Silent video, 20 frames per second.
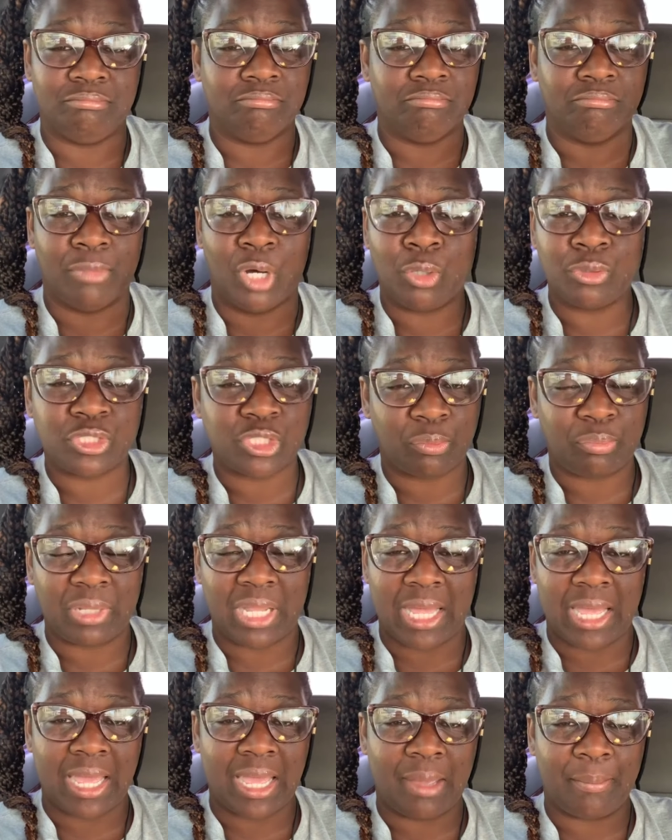
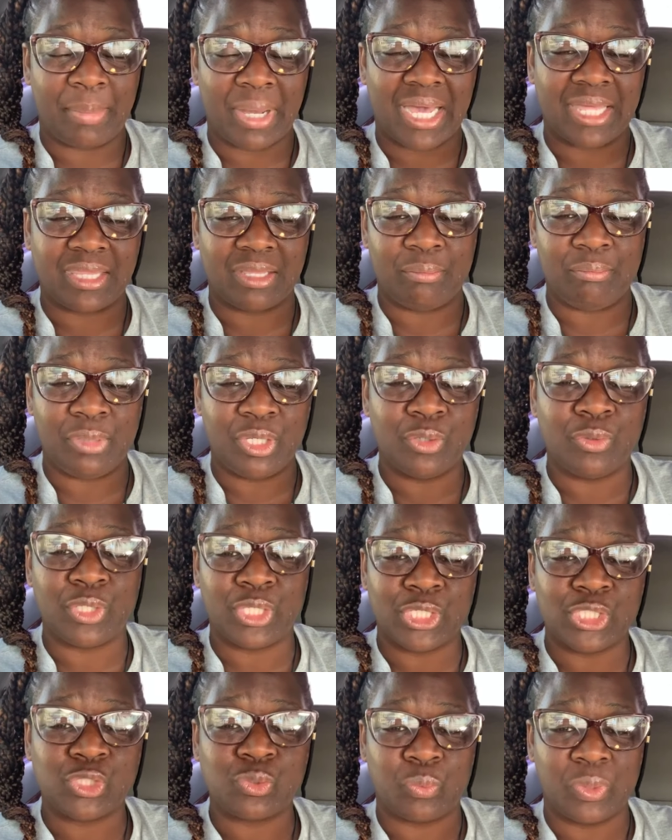multiplied by the
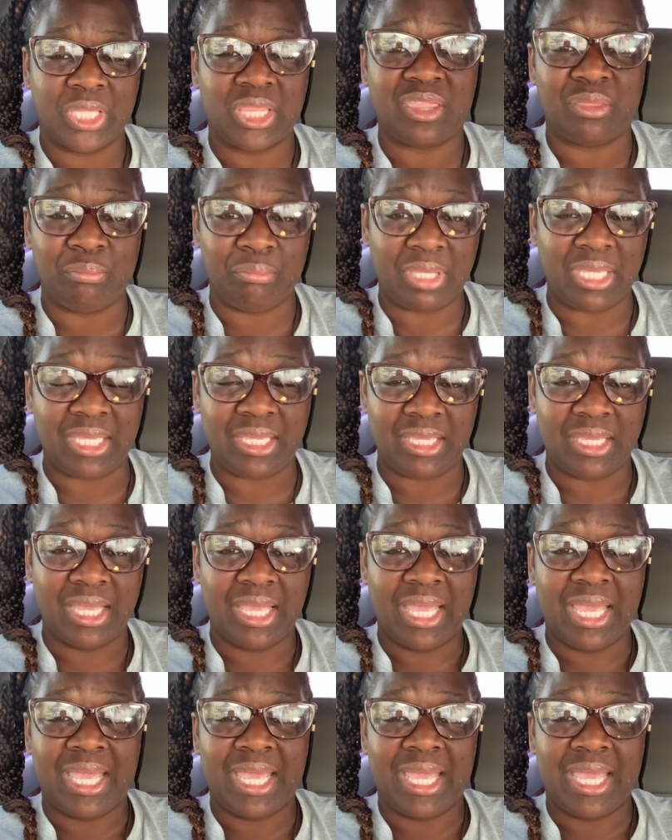millions with me.